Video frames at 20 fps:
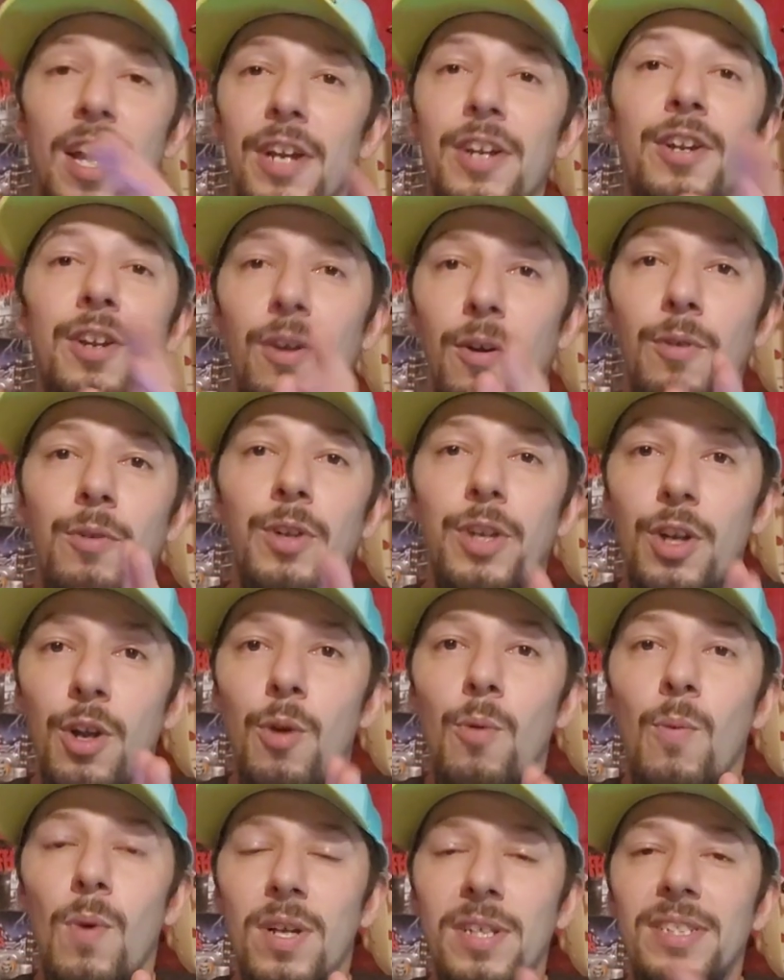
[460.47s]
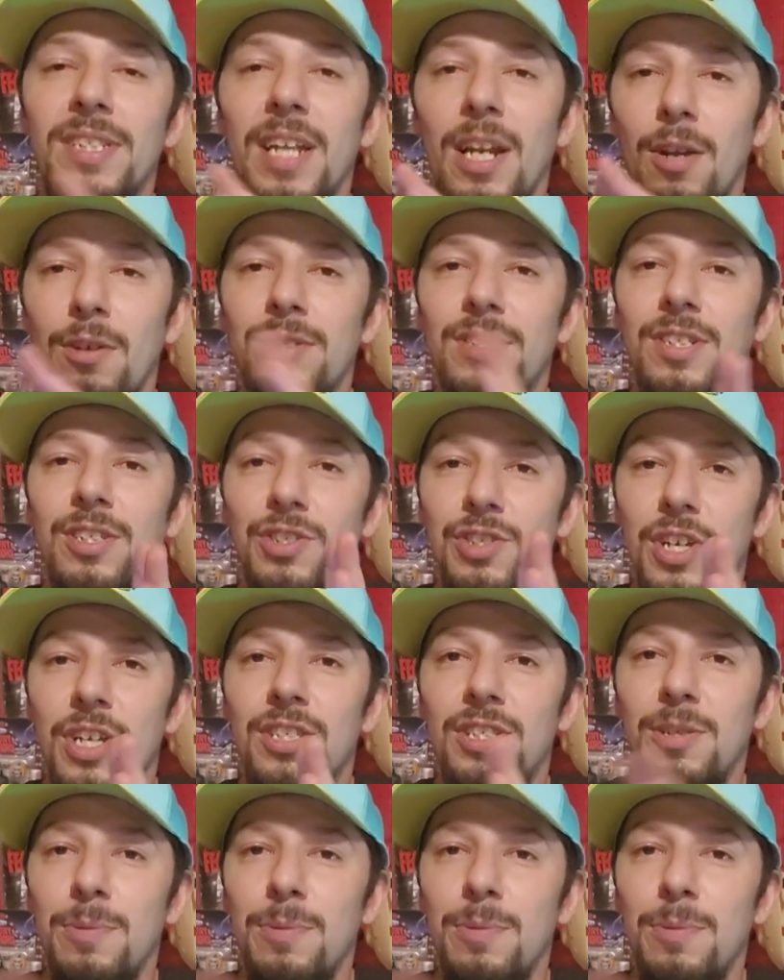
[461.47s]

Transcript: you know, ones that I'll suggest